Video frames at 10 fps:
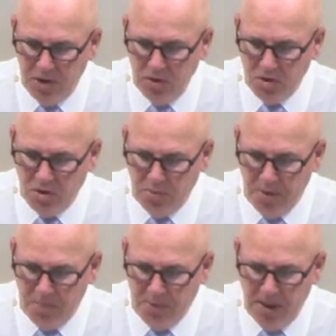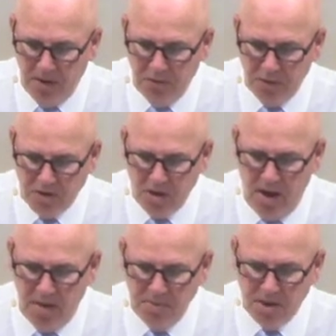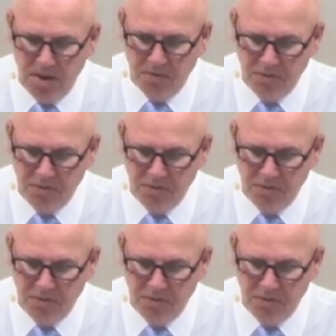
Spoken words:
you to prepare for times of